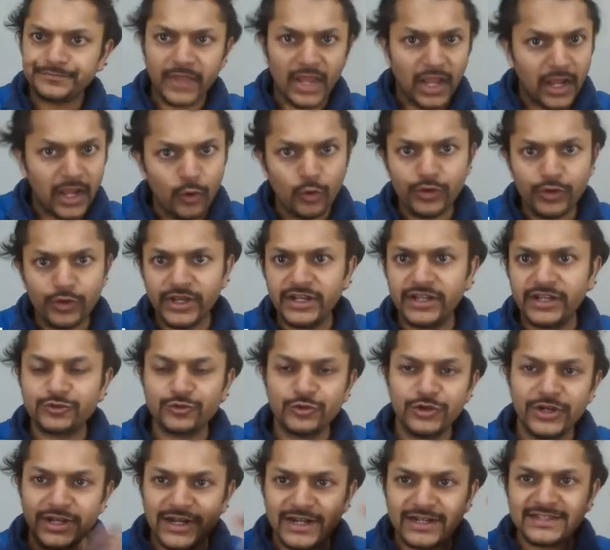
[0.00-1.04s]
Okay, dear
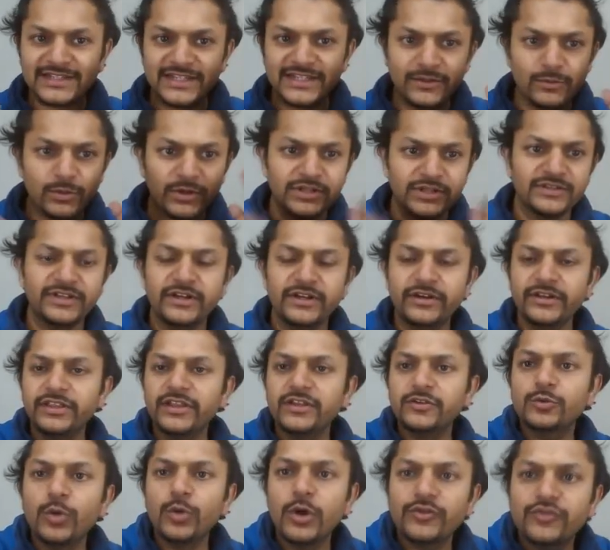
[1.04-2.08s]
student, let us see what is there in
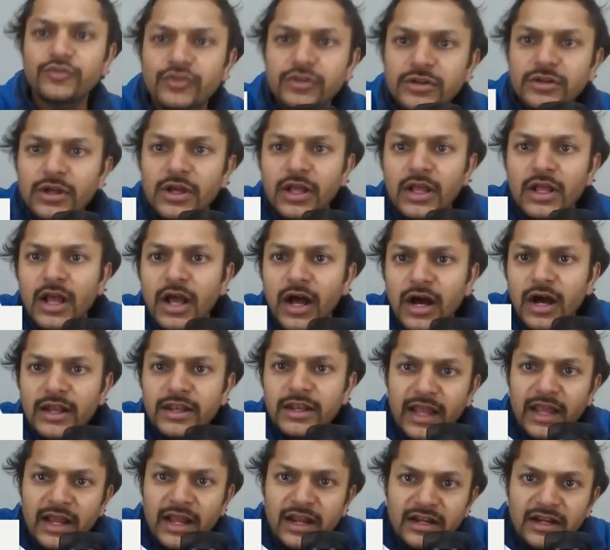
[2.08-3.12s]
this question. A
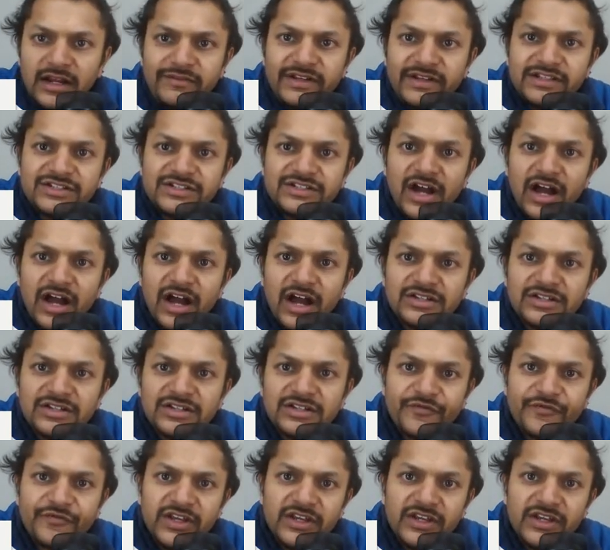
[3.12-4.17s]
negatively charged
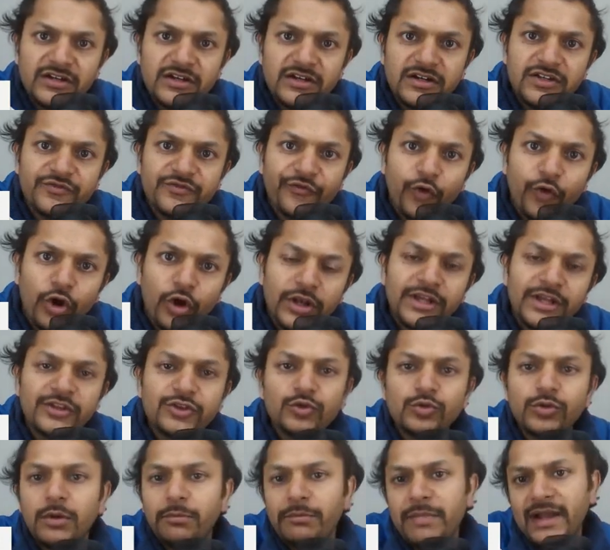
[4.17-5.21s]
sphere is falling
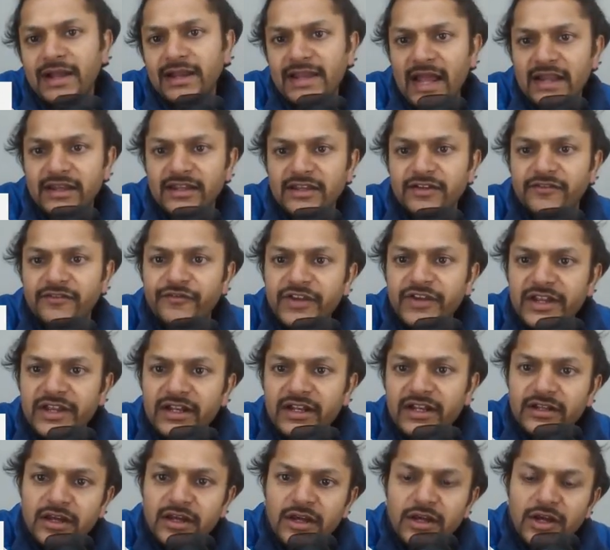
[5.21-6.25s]
through a magnetic
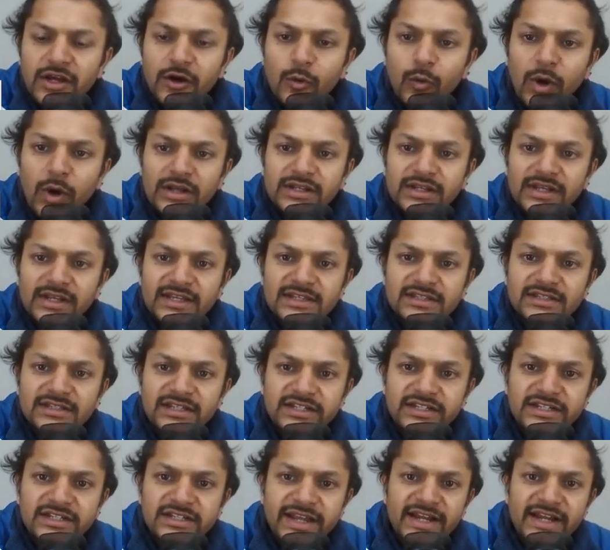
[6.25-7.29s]
field. What is
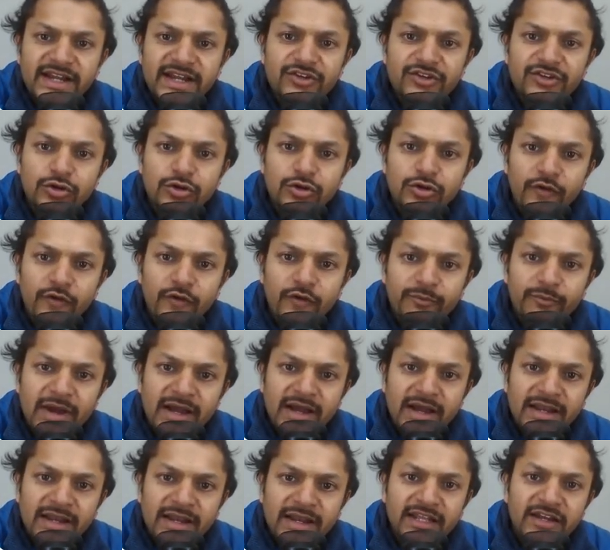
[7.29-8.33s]
the direction of
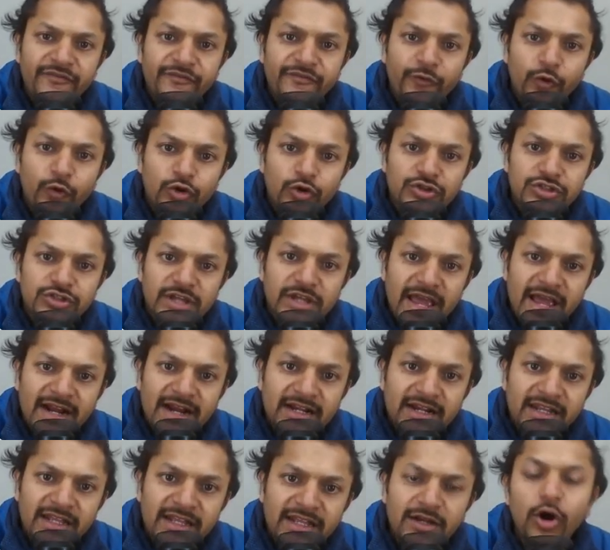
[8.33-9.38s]
magnetic force
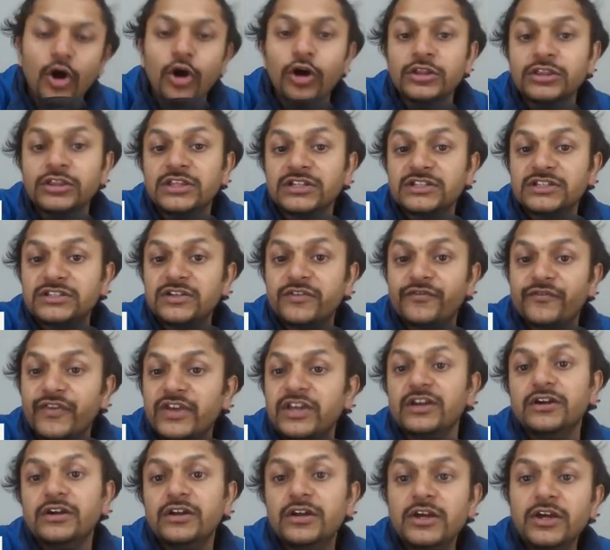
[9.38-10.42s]
acting on the
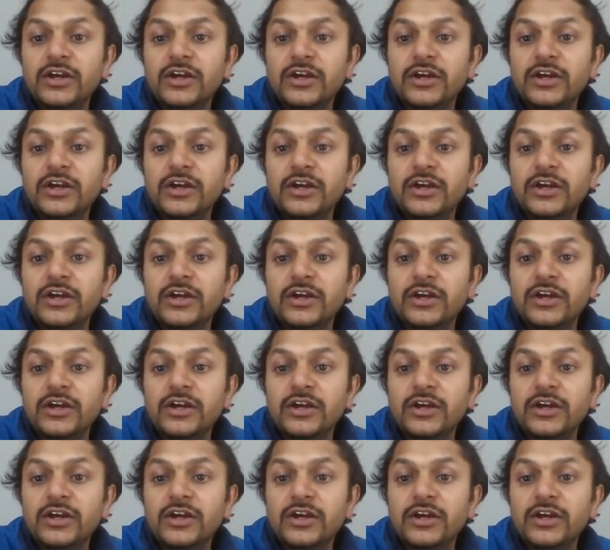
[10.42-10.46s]
sphere?